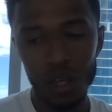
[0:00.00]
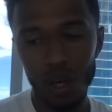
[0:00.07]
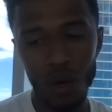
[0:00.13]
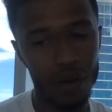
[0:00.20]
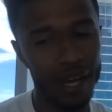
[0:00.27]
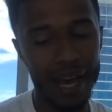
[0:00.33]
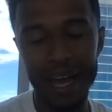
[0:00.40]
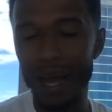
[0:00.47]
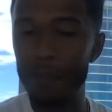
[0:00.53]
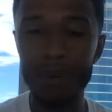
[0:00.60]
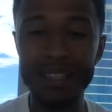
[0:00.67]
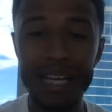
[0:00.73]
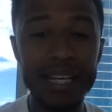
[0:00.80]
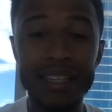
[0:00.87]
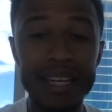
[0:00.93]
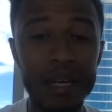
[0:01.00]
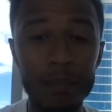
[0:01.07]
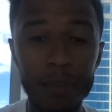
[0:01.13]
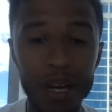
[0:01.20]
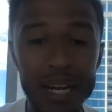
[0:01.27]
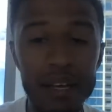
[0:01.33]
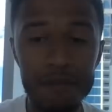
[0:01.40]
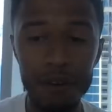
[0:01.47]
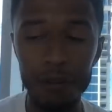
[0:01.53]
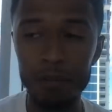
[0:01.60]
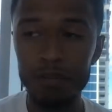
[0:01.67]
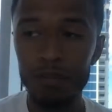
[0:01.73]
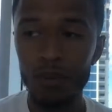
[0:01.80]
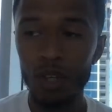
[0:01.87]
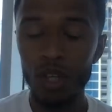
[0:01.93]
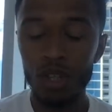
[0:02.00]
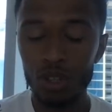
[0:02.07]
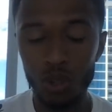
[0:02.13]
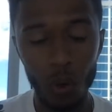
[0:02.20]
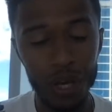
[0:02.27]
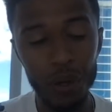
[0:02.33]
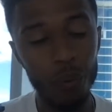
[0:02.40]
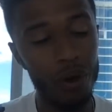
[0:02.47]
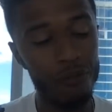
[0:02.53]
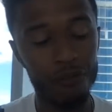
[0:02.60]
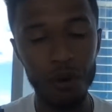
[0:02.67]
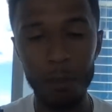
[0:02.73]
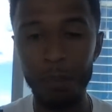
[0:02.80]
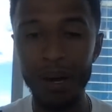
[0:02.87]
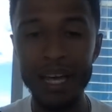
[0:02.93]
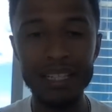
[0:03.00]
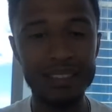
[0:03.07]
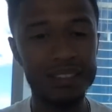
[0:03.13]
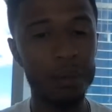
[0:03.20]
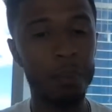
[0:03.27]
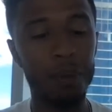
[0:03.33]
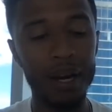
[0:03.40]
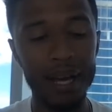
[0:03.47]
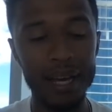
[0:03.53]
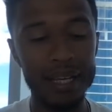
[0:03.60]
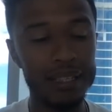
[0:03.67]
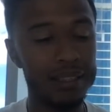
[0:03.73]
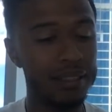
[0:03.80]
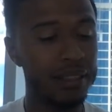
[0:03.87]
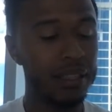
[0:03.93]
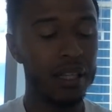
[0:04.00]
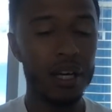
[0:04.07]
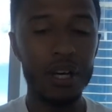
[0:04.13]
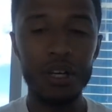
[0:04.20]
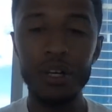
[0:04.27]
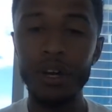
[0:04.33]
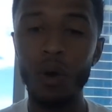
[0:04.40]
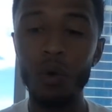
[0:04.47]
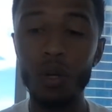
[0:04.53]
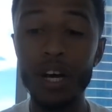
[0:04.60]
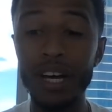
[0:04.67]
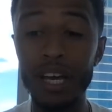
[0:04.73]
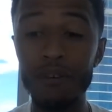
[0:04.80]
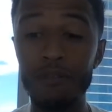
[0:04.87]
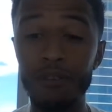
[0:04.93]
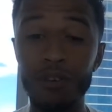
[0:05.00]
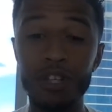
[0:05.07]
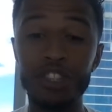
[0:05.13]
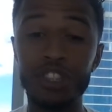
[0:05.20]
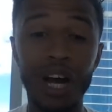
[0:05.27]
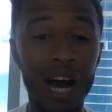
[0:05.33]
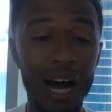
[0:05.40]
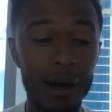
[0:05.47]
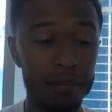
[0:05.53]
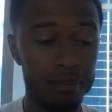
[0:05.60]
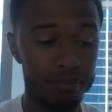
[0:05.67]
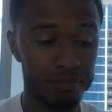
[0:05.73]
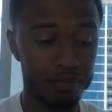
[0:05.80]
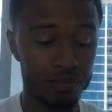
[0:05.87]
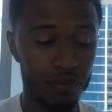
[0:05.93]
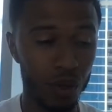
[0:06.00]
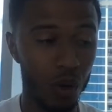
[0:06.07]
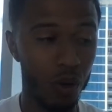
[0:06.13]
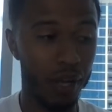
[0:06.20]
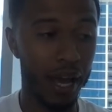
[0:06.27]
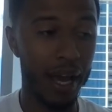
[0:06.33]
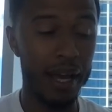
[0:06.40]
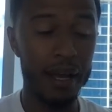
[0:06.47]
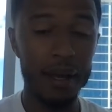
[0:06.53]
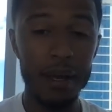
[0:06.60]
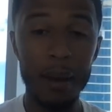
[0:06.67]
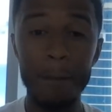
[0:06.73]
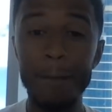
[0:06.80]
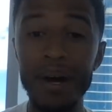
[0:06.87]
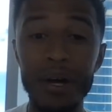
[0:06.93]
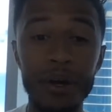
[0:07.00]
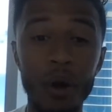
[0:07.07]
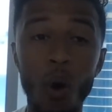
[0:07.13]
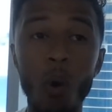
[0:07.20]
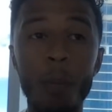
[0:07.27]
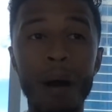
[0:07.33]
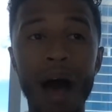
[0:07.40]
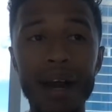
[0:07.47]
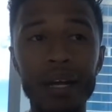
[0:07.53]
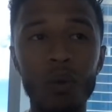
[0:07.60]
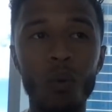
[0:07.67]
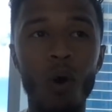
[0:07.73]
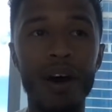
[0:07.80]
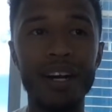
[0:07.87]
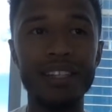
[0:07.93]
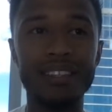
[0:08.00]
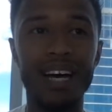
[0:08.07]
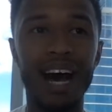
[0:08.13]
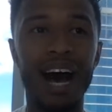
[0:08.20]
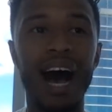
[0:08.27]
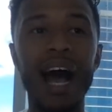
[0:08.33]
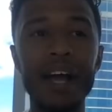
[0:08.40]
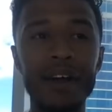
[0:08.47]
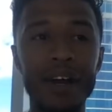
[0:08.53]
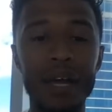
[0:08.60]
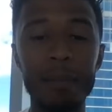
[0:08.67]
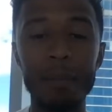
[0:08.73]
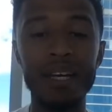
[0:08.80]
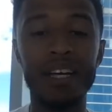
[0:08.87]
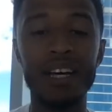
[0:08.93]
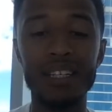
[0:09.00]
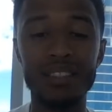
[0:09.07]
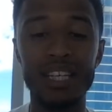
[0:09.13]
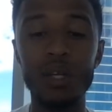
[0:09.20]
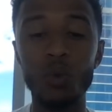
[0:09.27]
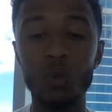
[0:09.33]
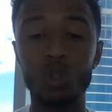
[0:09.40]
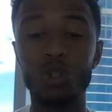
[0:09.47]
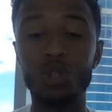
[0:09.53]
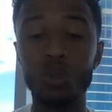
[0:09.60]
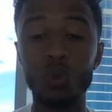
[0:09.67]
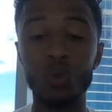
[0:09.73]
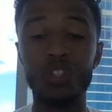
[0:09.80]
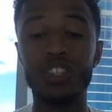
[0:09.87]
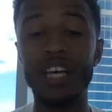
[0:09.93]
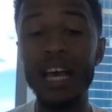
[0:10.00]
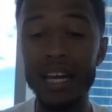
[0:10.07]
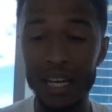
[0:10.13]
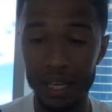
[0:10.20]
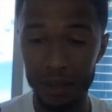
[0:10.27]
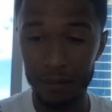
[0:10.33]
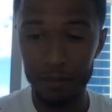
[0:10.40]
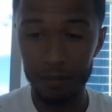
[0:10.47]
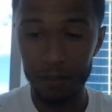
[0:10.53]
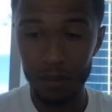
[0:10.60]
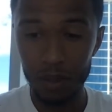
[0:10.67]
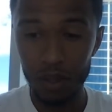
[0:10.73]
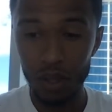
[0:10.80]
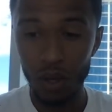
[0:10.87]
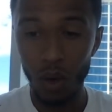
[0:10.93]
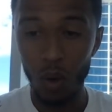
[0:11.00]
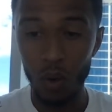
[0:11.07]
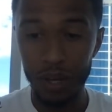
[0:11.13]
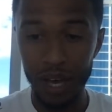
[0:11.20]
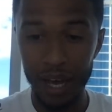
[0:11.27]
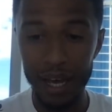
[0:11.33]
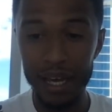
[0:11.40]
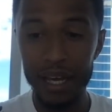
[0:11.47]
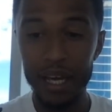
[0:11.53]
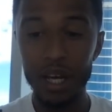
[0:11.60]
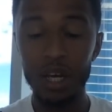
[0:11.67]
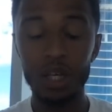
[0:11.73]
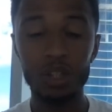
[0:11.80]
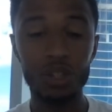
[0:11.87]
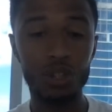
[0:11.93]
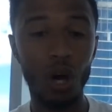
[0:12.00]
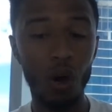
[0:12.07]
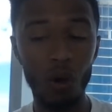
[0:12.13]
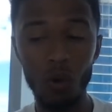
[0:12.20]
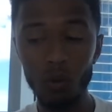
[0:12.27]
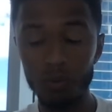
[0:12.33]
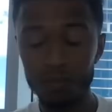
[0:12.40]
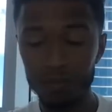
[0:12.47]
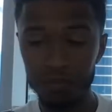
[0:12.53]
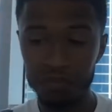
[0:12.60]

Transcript: Okay. But they didn't believe him. So he went from place to place, looking for a job. Okay. But nobody wanted to hire him because he was too skinny. Okay. So